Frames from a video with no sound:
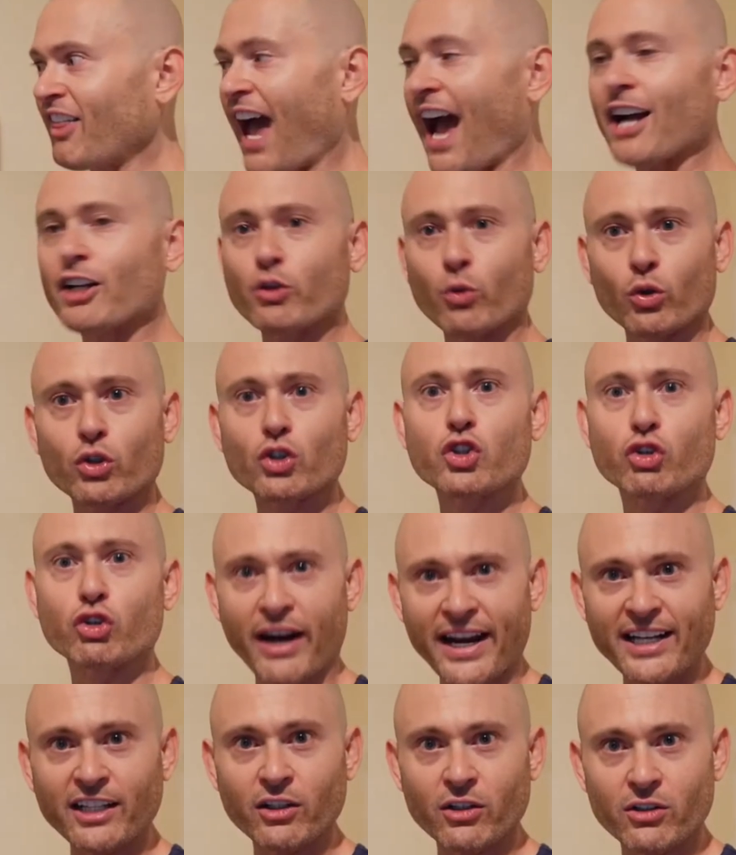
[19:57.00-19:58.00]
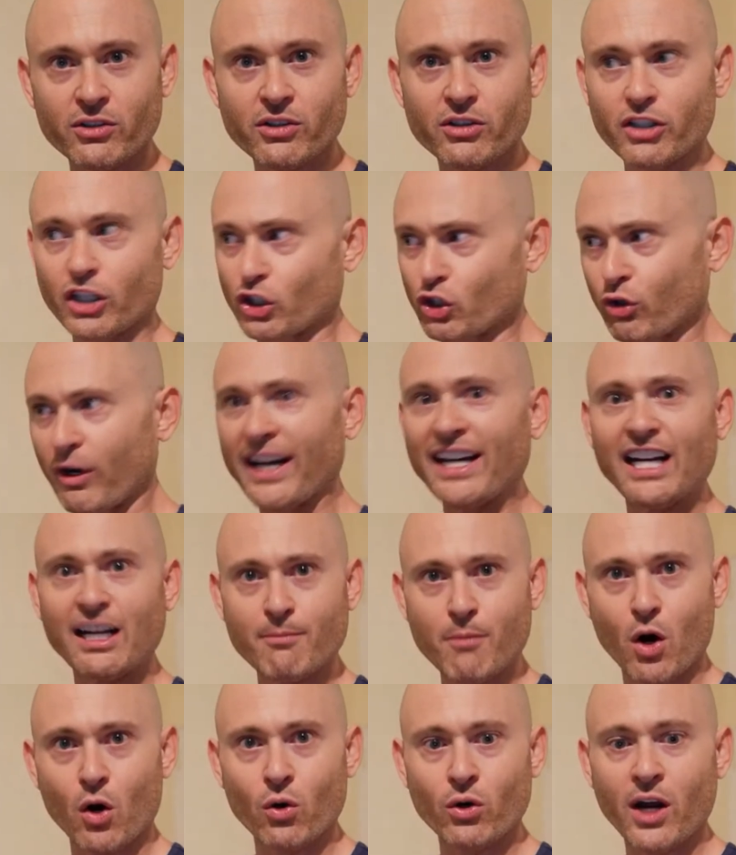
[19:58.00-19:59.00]
actual trainers, the
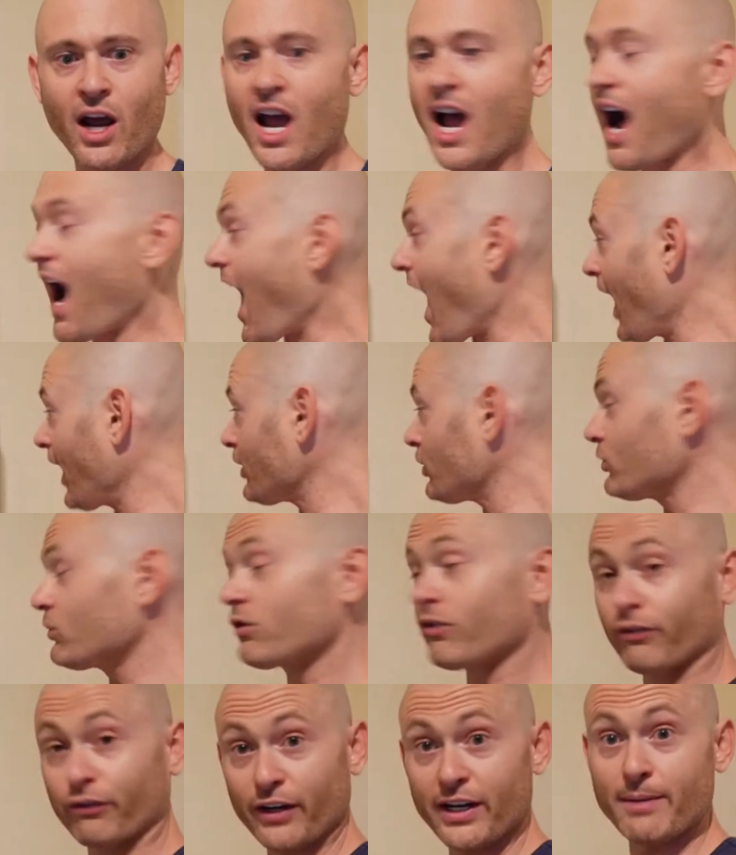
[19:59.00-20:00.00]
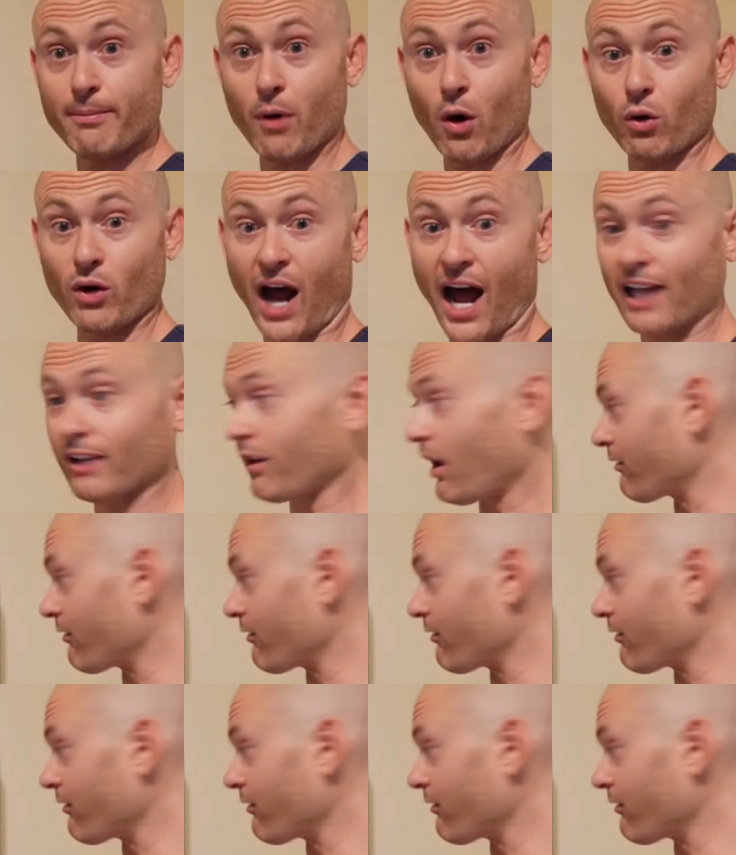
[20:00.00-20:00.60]
training mode. I use free mode. I